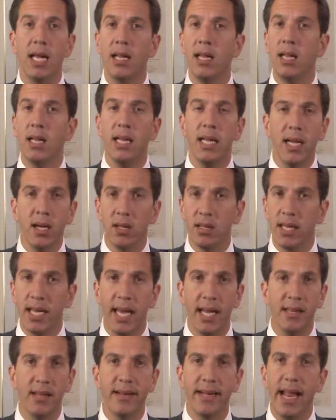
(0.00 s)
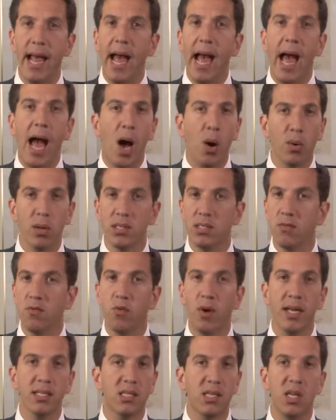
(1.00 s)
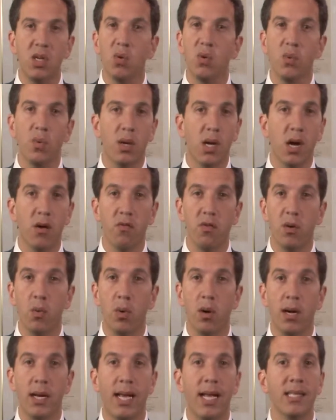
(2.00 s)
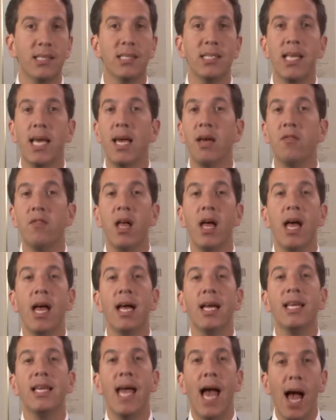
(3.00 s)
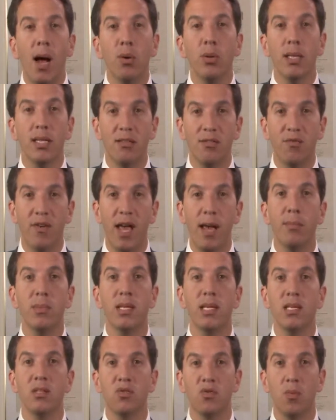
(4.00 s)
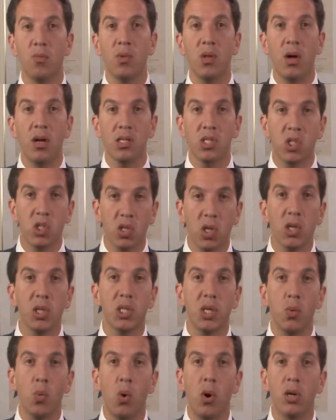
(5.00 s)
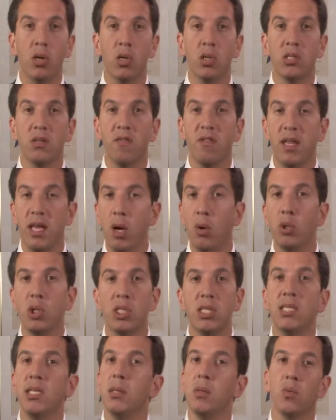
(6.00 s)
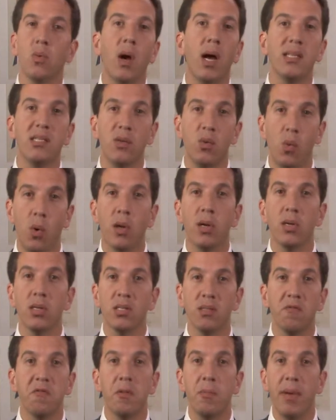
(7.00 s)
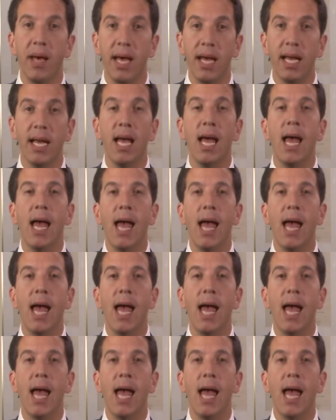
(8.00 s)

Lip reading: clearly had done hours of rescue and recovery work, had saved countless families from the surging waters of the ocean and the rising waters of the bay.